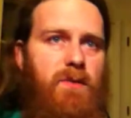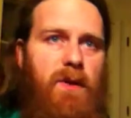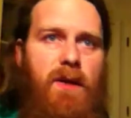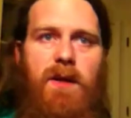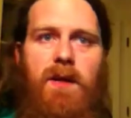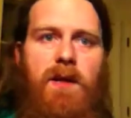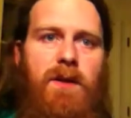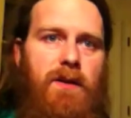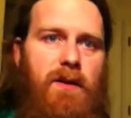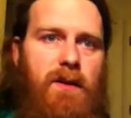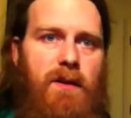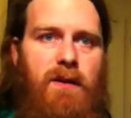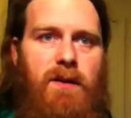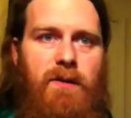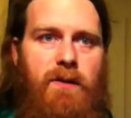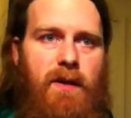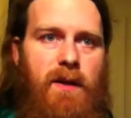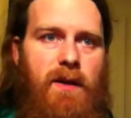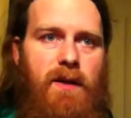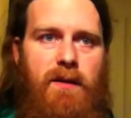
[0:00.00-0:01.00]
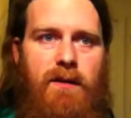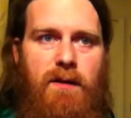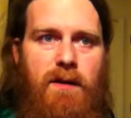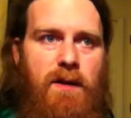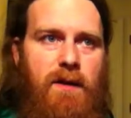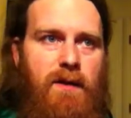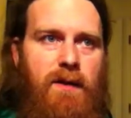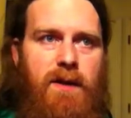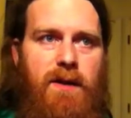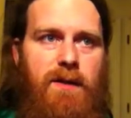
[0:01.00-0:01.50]
one another, doing
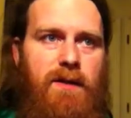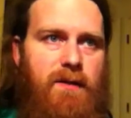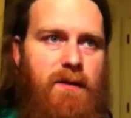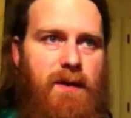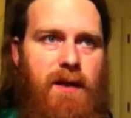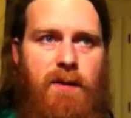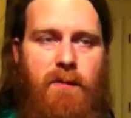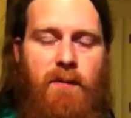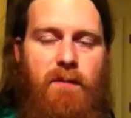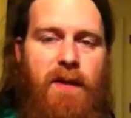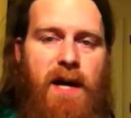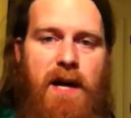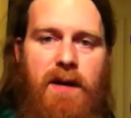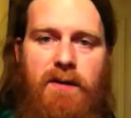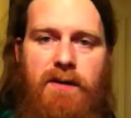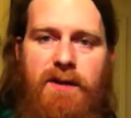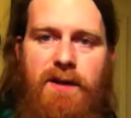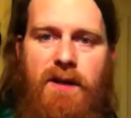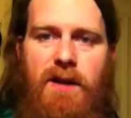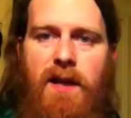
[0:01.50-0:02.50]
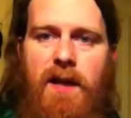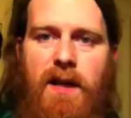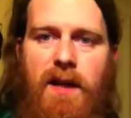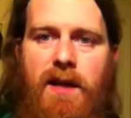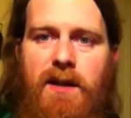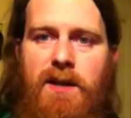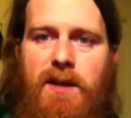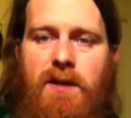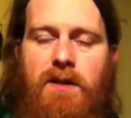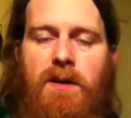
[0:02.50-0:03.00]
all these terrible battles, slaying
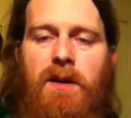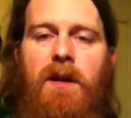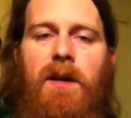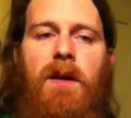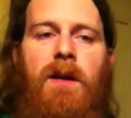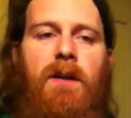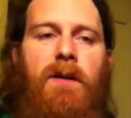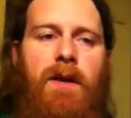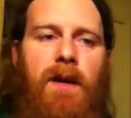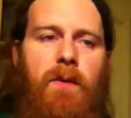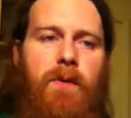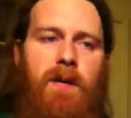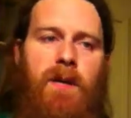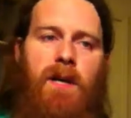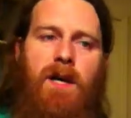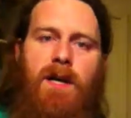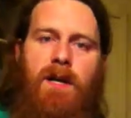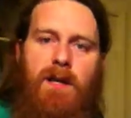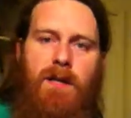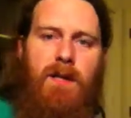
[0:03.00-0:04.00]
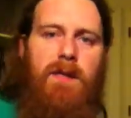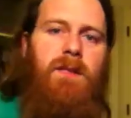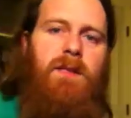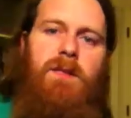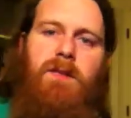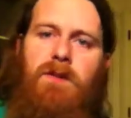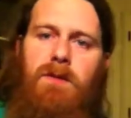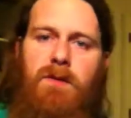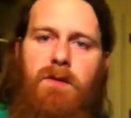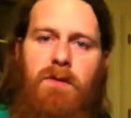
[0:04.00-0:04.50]
each other. They would cut
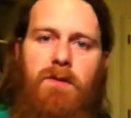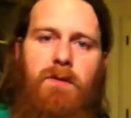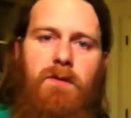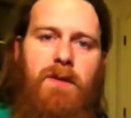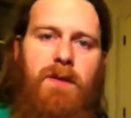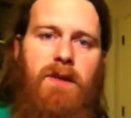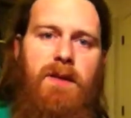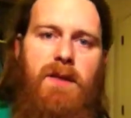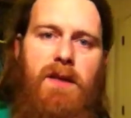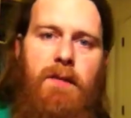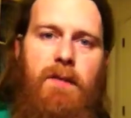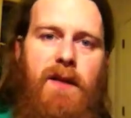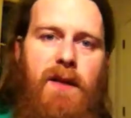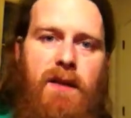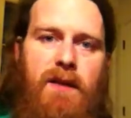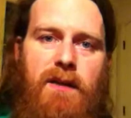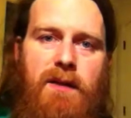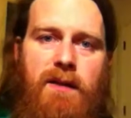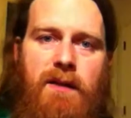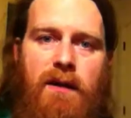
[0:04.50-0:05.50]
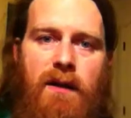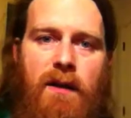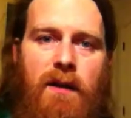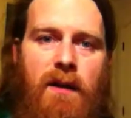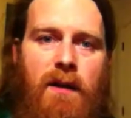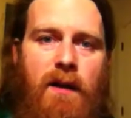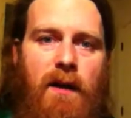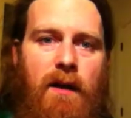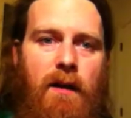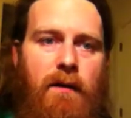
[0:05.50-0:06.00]
into the stomachs
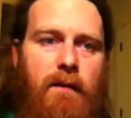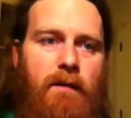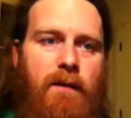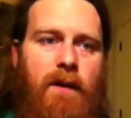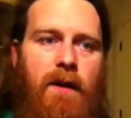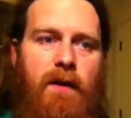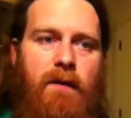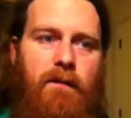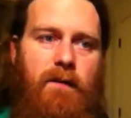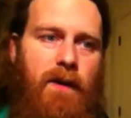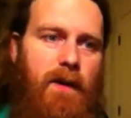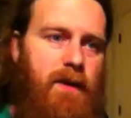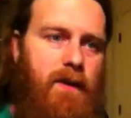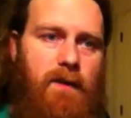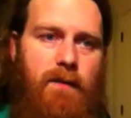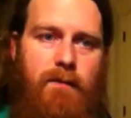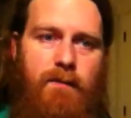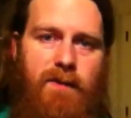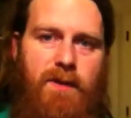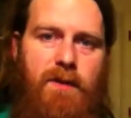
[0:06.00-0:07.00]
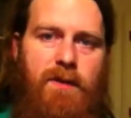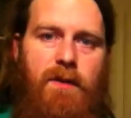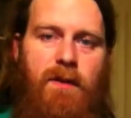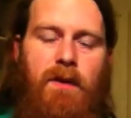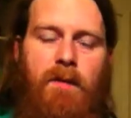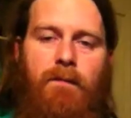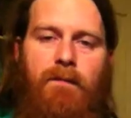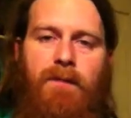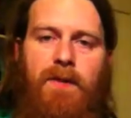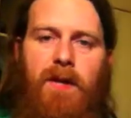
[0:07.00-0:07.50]
of their victims
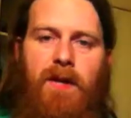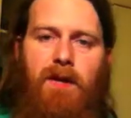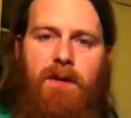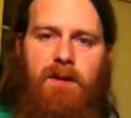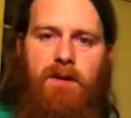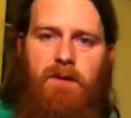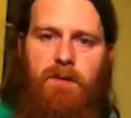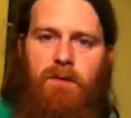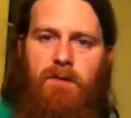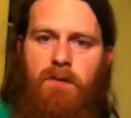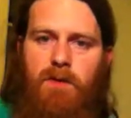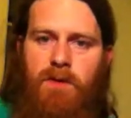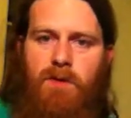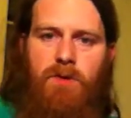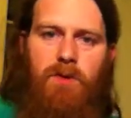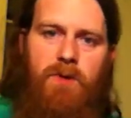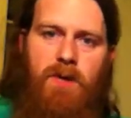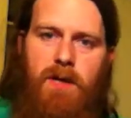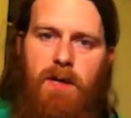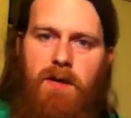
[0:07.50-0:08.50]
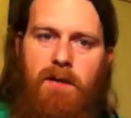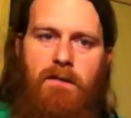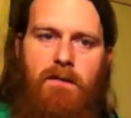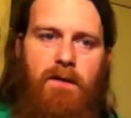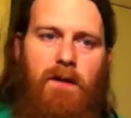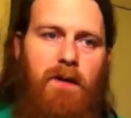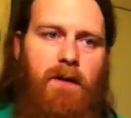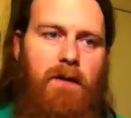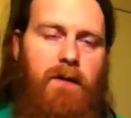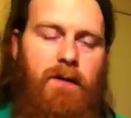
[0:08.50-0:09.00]
uh, to retrieve
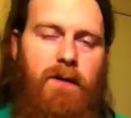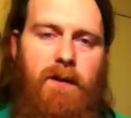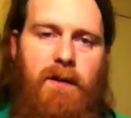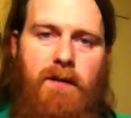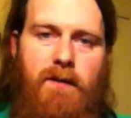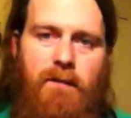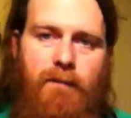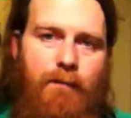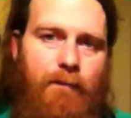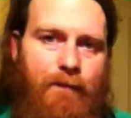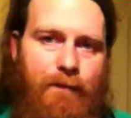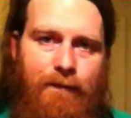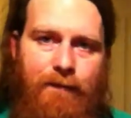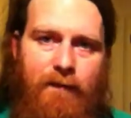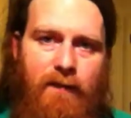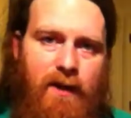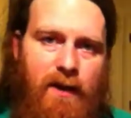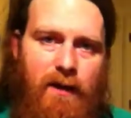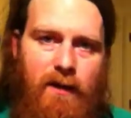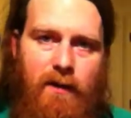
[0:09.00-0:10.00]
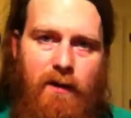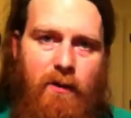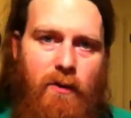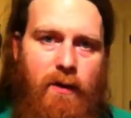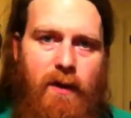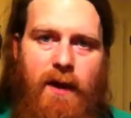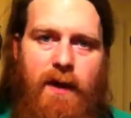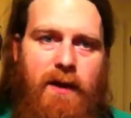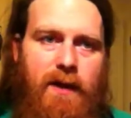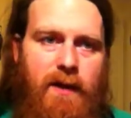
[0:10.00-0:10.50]
the golden uh,
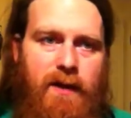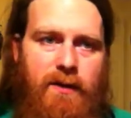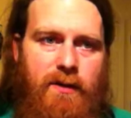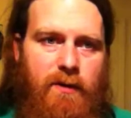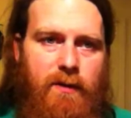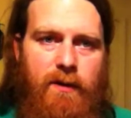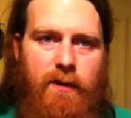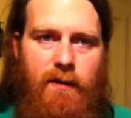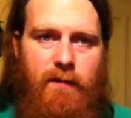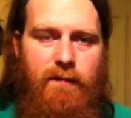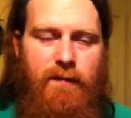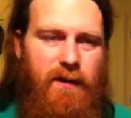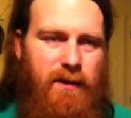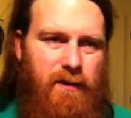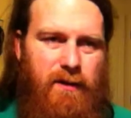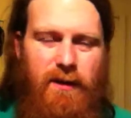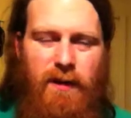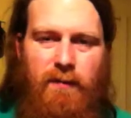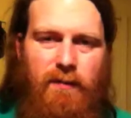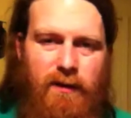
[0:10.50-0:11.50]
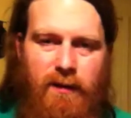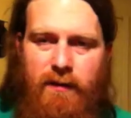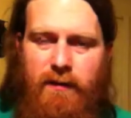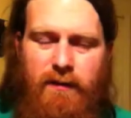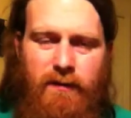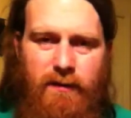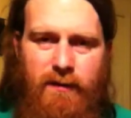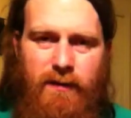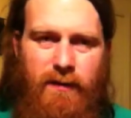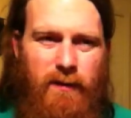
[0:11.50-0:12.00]
coinage or the, the
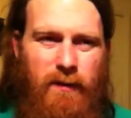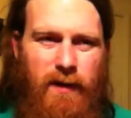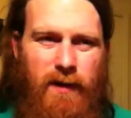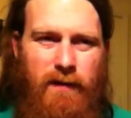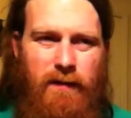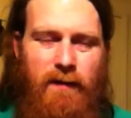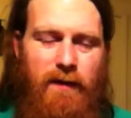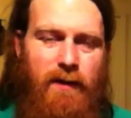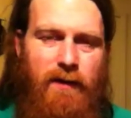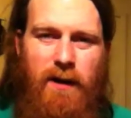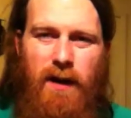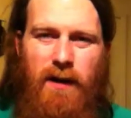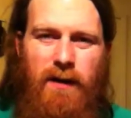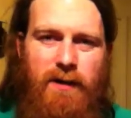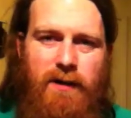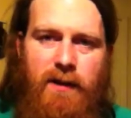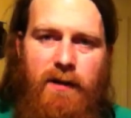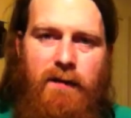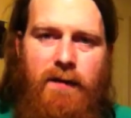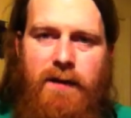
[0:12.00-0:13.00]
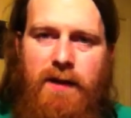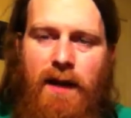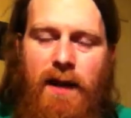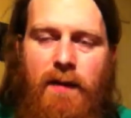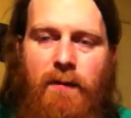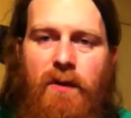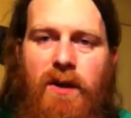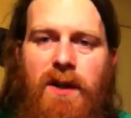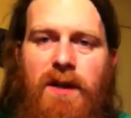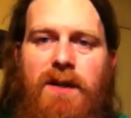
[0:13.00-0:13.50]
doubloons or whatever the currency of the
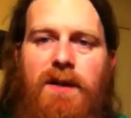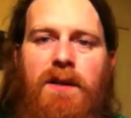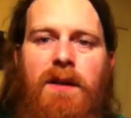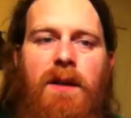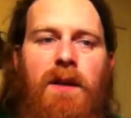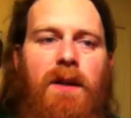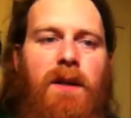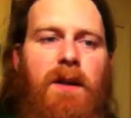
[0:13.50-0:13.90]
time was